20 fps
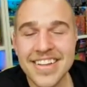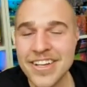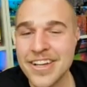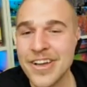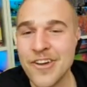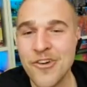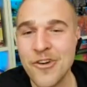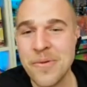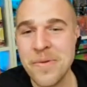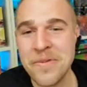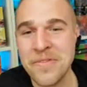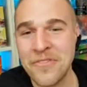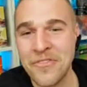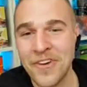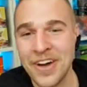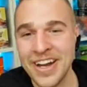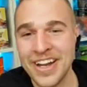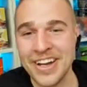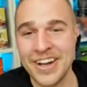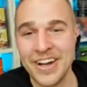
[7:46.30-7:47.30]
It would have been
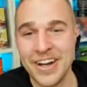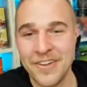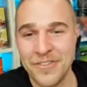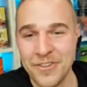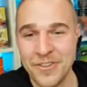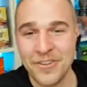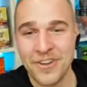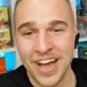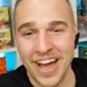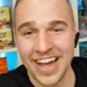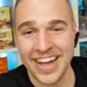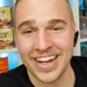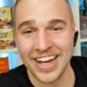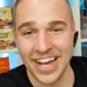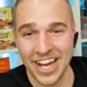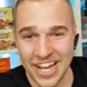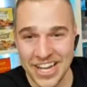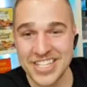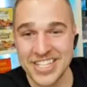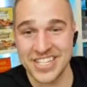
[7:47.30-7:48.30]
funnier if you got
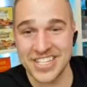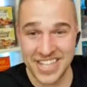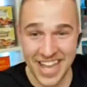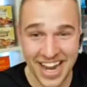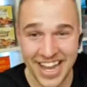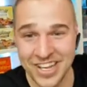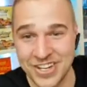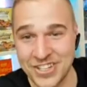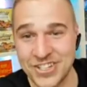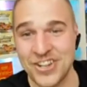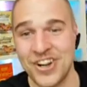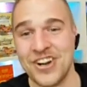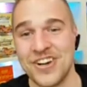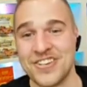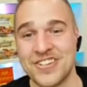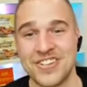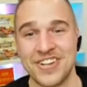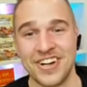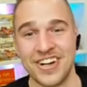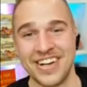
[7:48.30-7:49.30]
a second
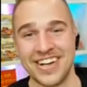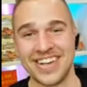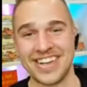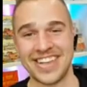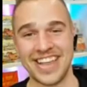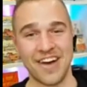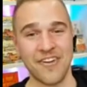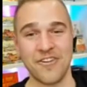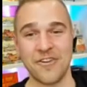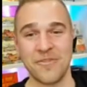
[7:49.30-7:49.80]
Charizard. That